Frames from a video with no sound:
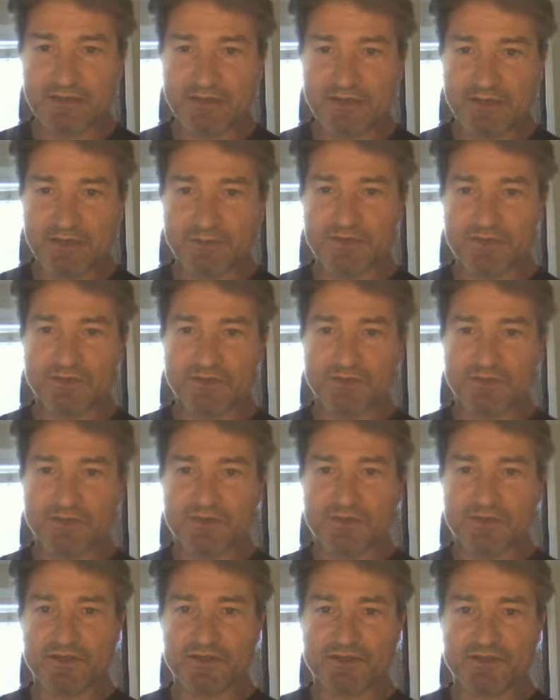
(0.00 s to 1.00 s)
But as
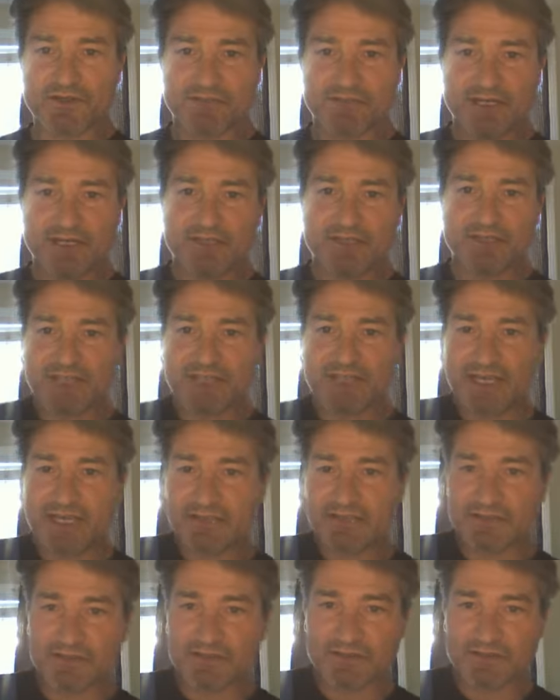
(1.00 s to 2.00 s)
far as random
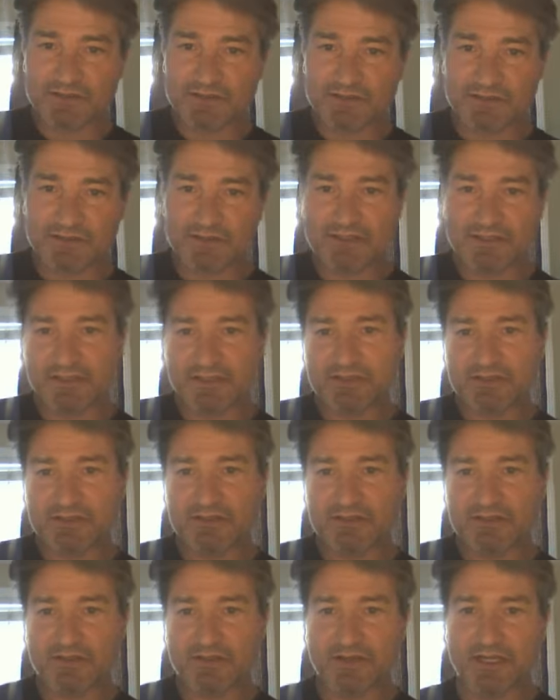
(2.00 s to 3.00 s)
chance is concerned, and this is
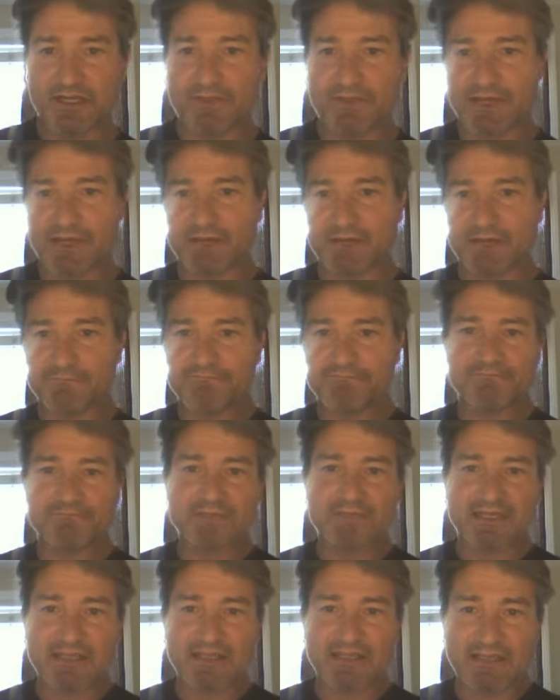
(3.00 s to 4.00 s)
talking about
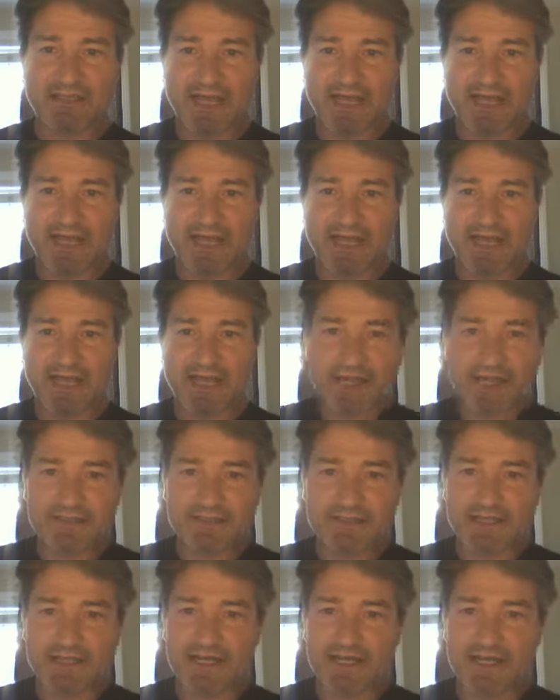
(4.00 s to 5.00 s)
Albert
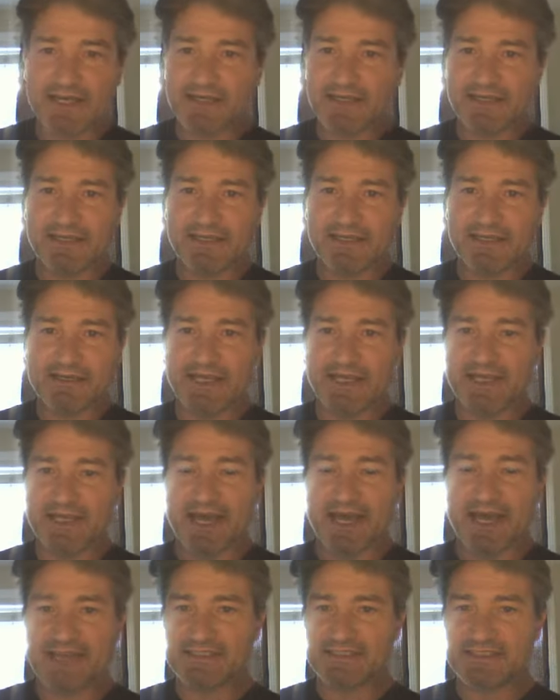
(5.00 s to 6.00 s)
Einstein and, and
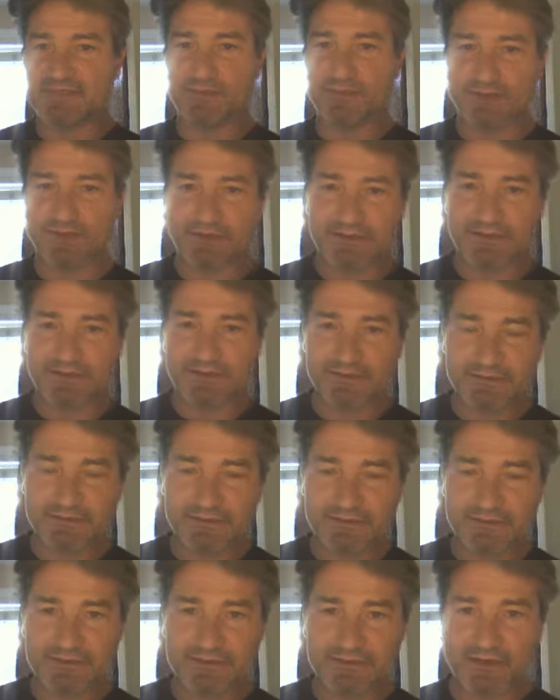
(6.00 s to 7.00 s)
Heisenberg.
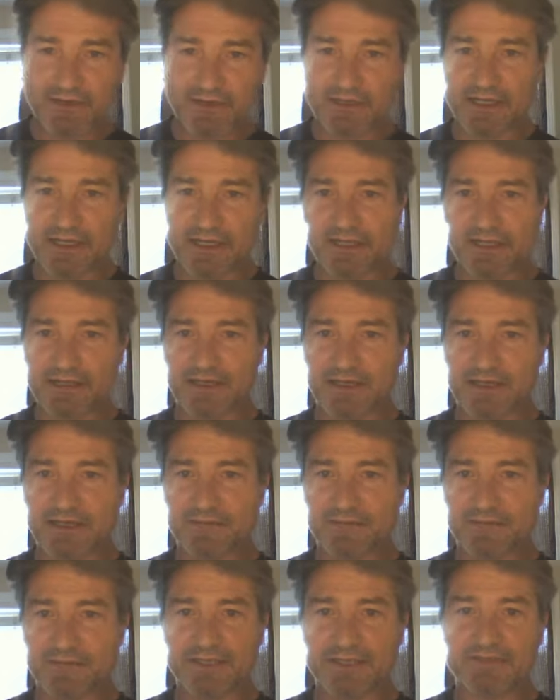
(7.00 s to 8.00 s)
Okay,
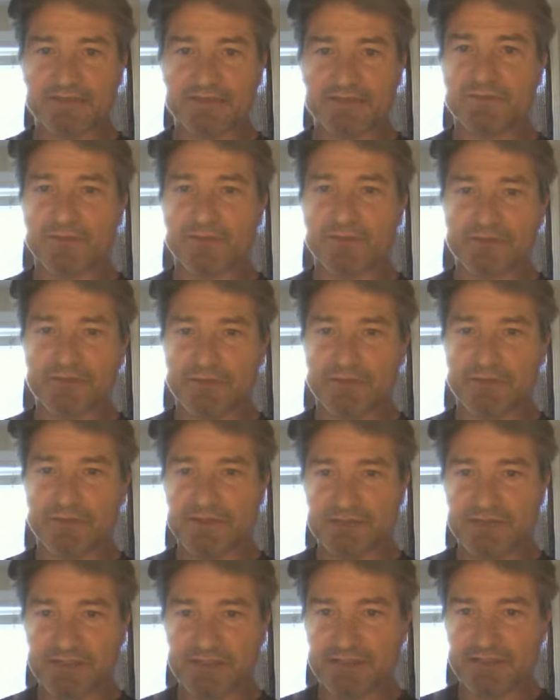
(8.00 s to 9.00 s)
um, Heisenberg
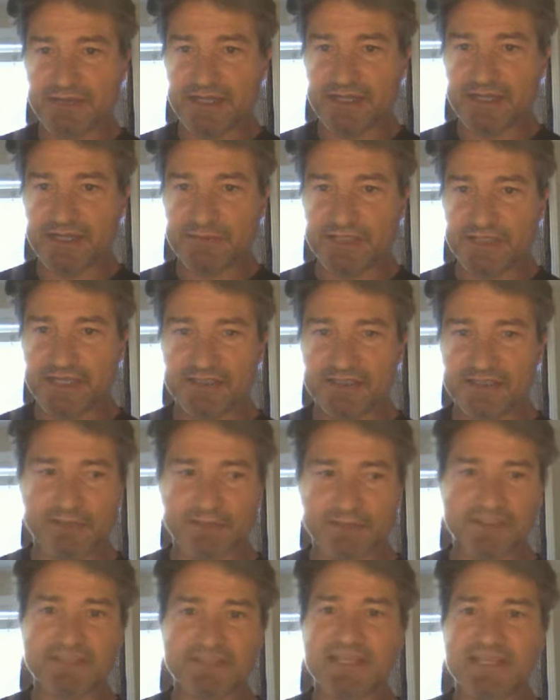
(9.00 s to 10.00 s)
was the random chance guy, but
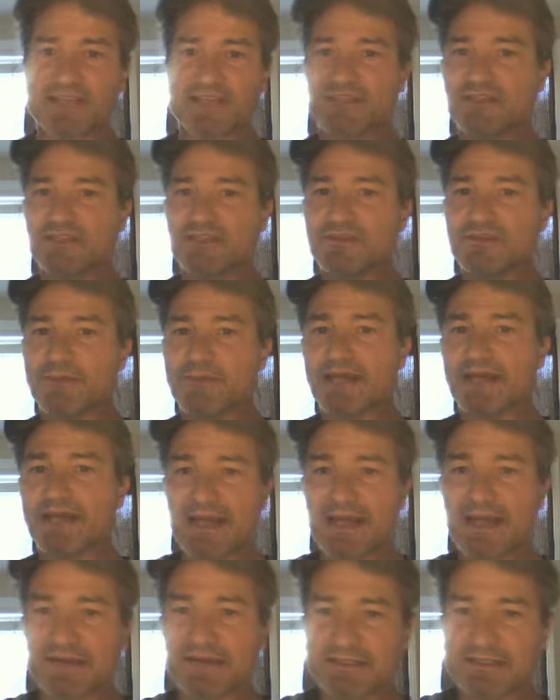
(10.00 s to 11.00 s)
this actually goes back
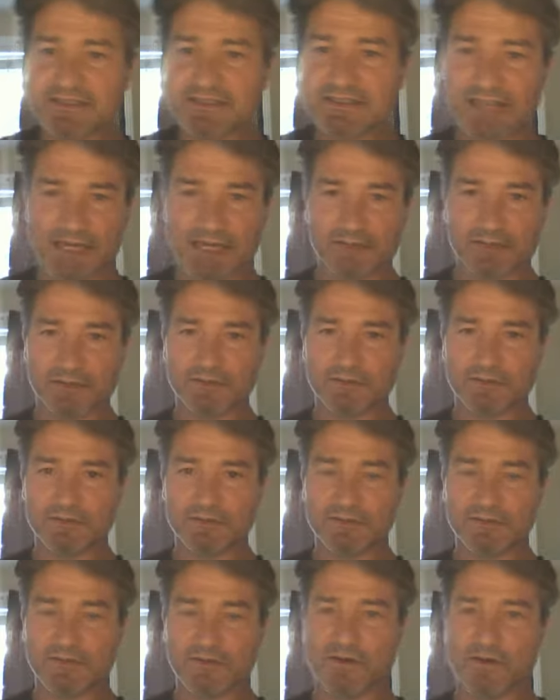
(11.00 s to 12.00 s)
to Aristotle.
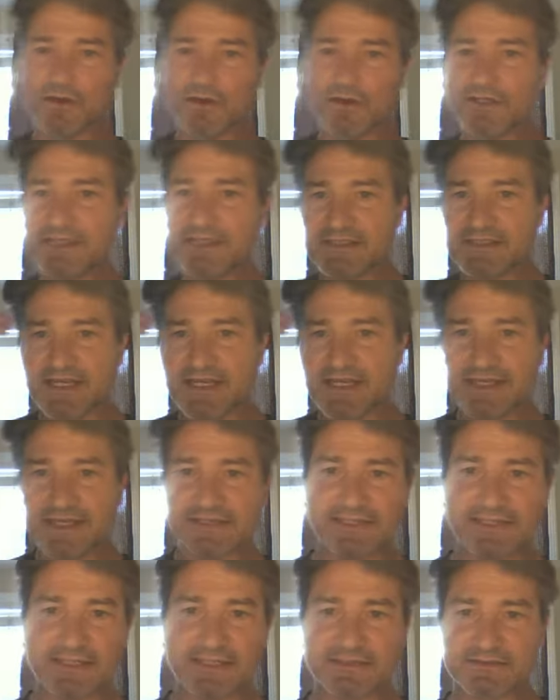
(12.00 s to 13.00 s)
All of these
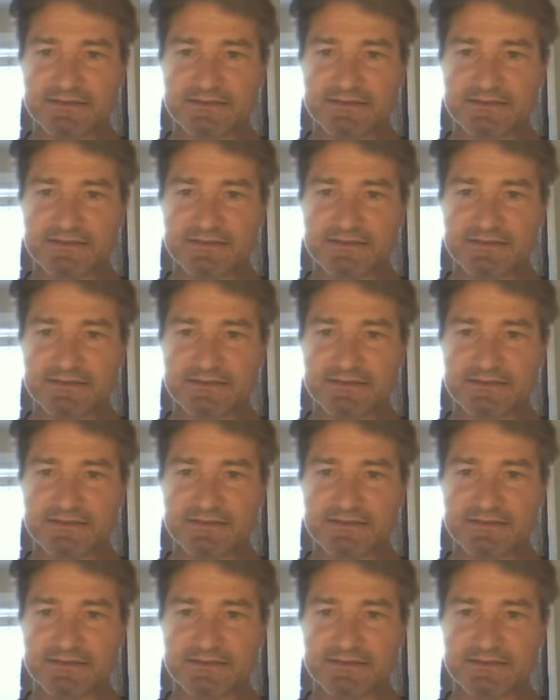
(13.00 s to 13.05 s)
ideas.